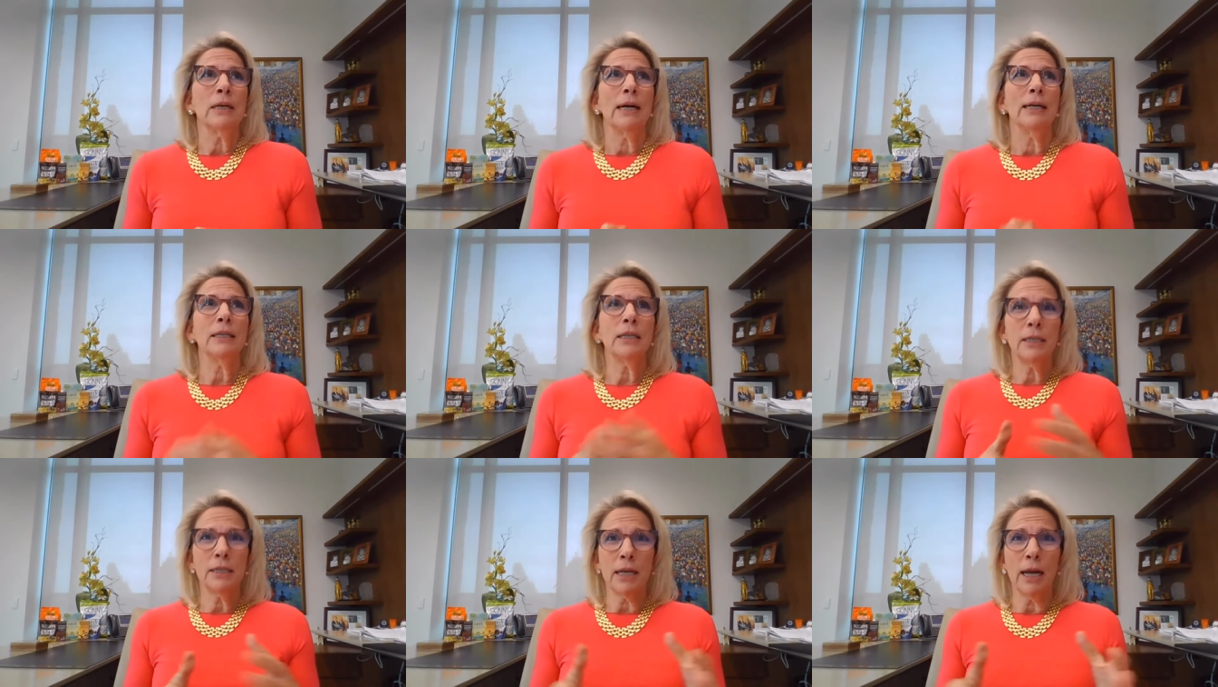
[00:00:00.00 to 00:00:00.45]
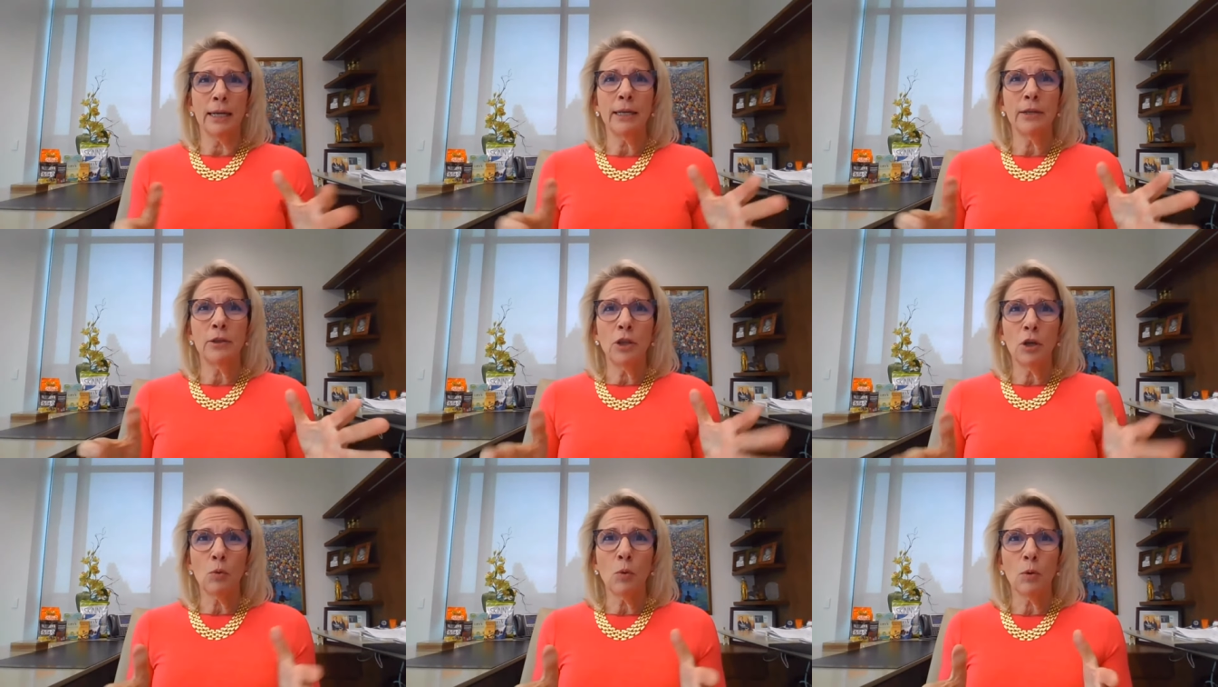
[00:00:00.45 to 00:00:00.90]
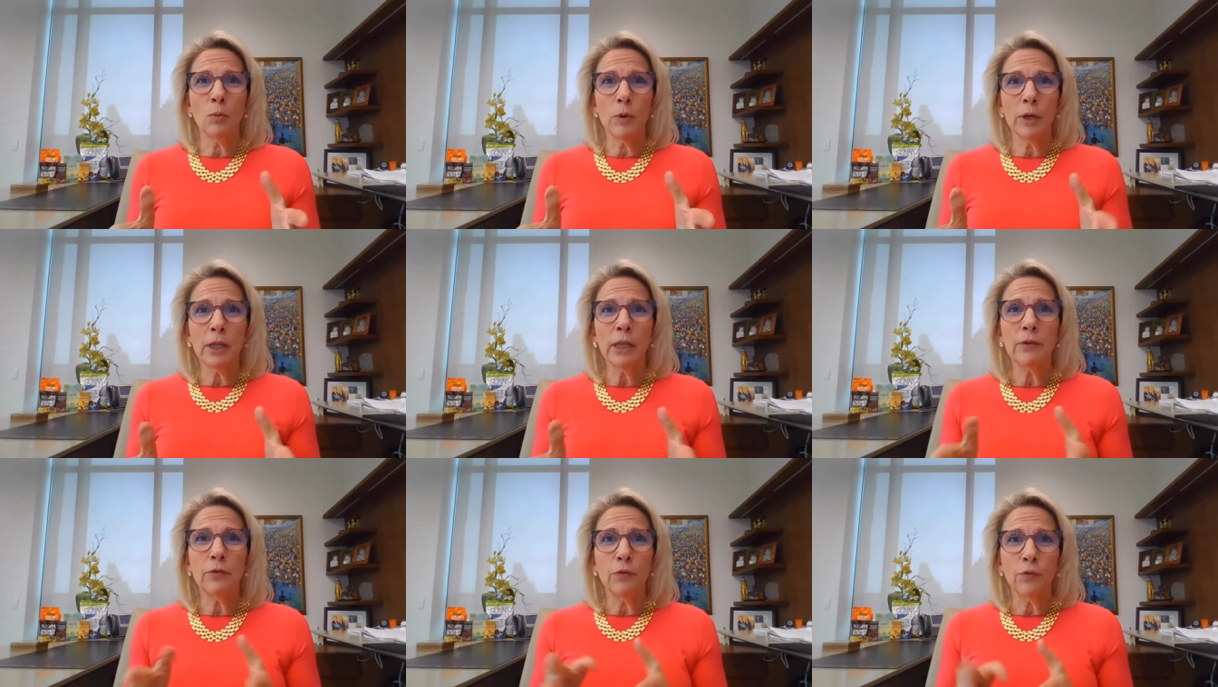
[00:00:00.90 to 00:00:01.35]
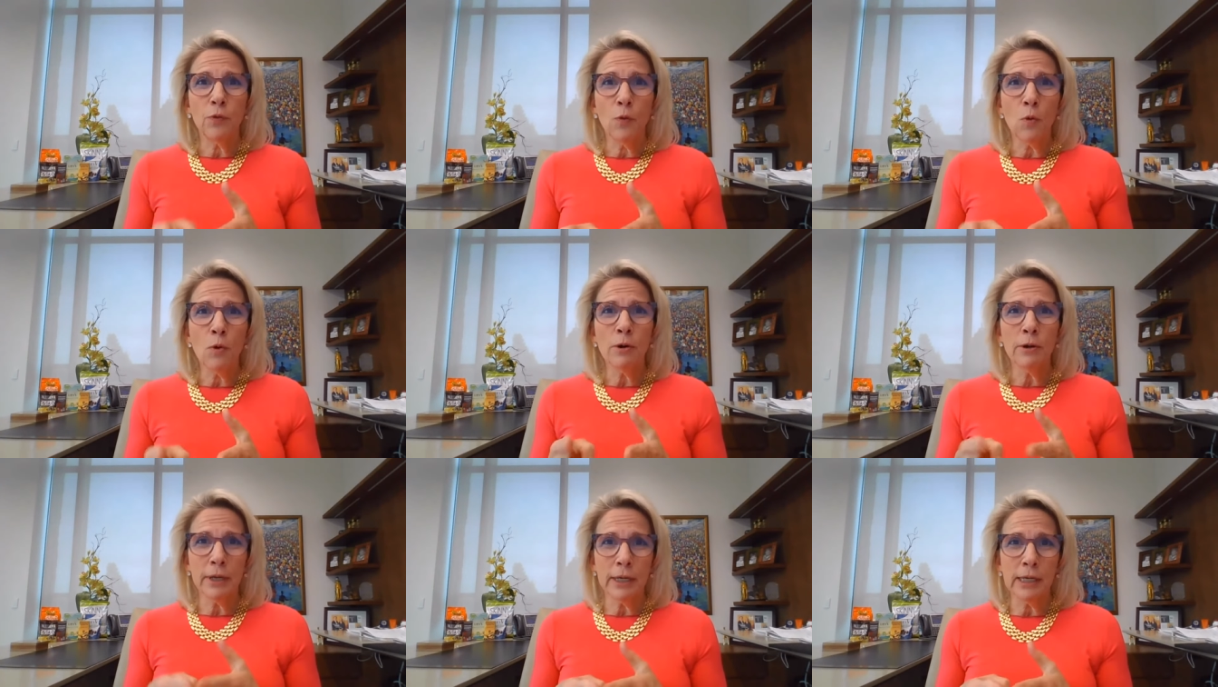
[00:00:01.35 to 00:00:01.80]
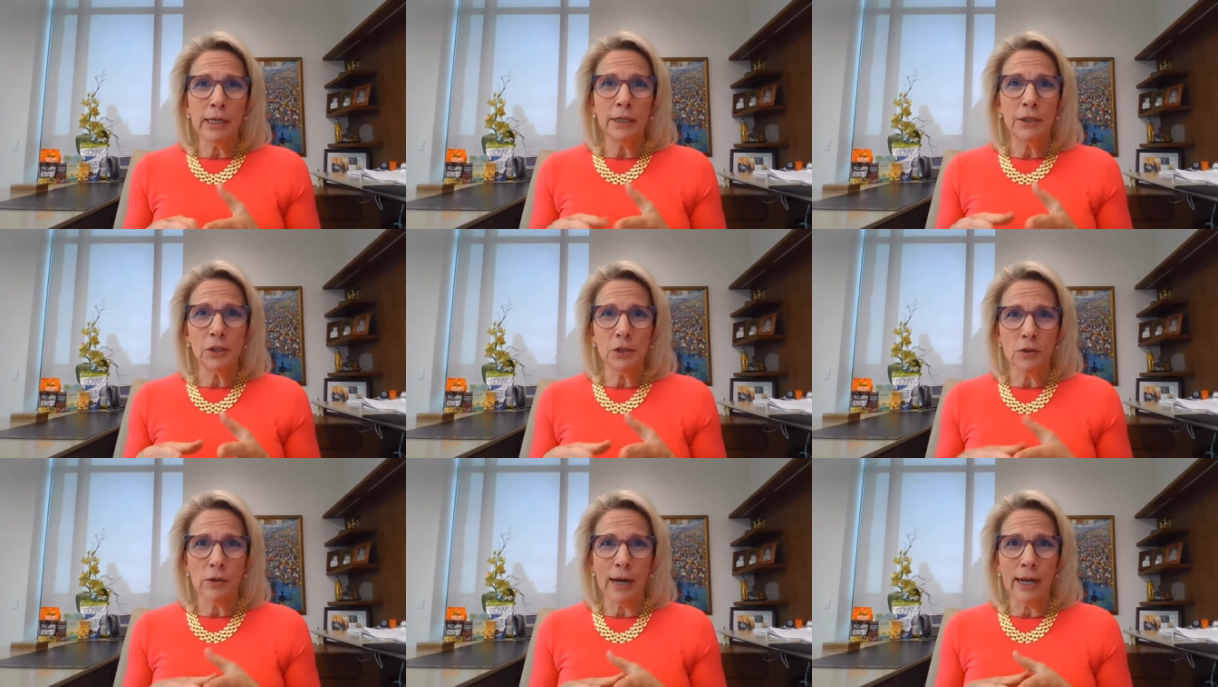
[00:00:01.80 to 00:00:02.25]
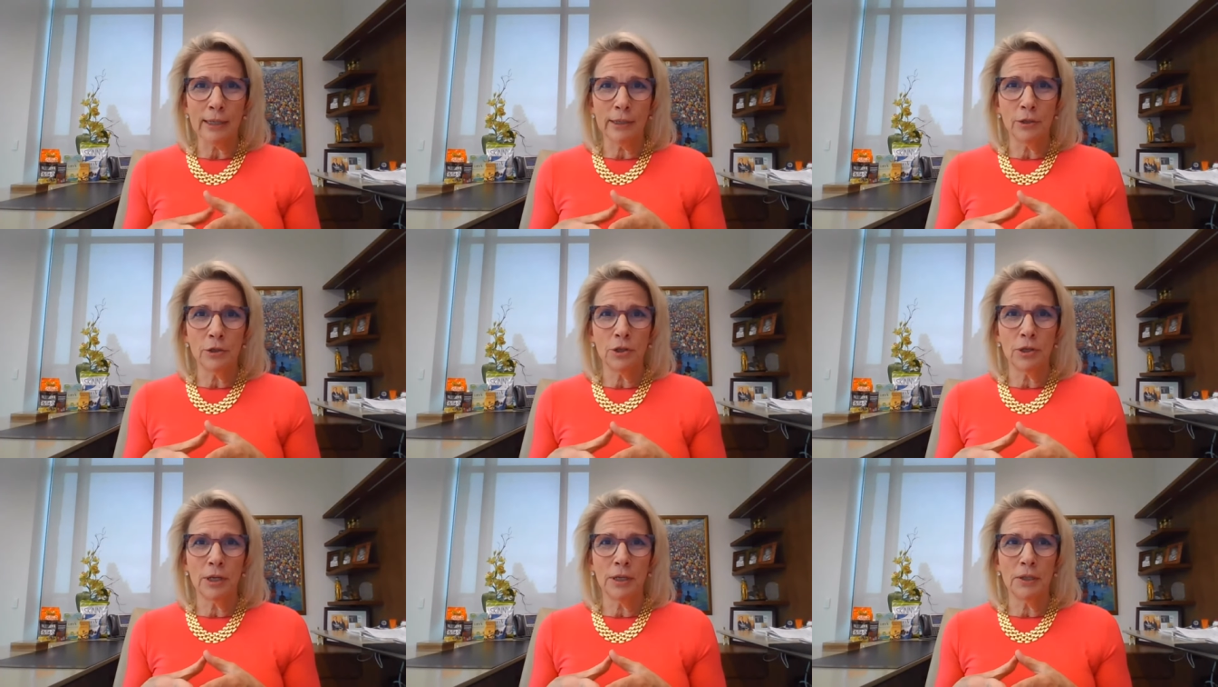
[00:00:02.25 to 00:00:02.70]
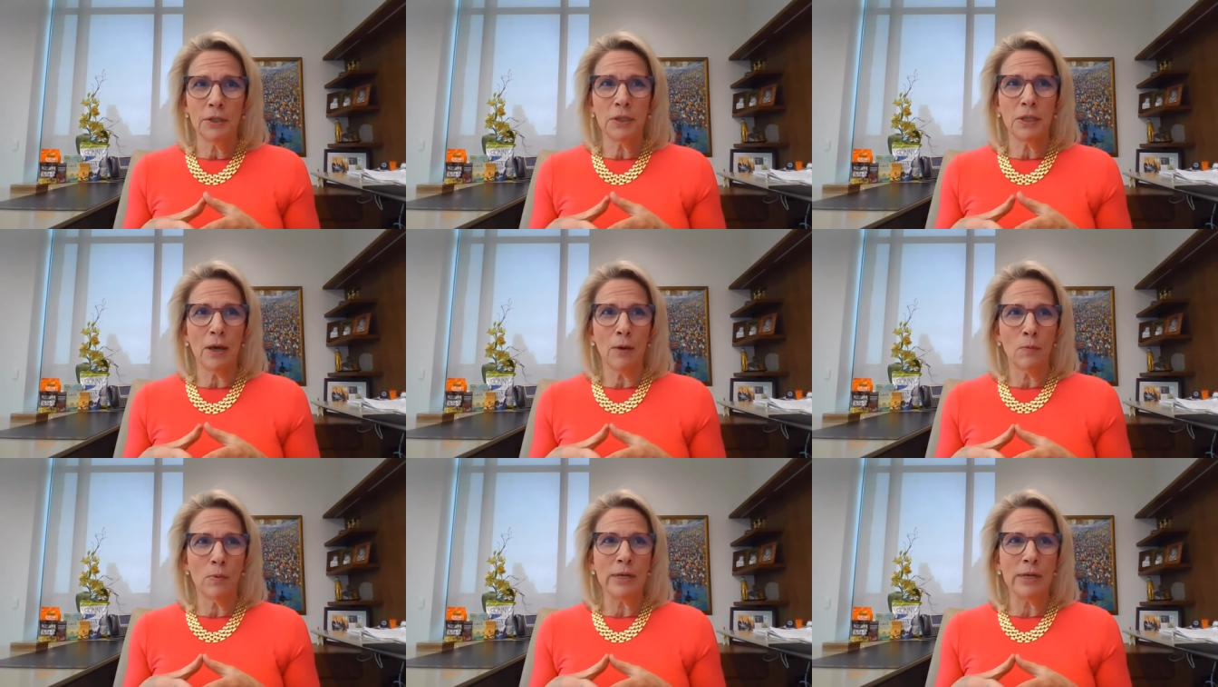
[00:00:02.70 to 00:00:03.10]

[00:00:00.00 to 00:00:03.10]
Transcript: I decided there were really four key strategies that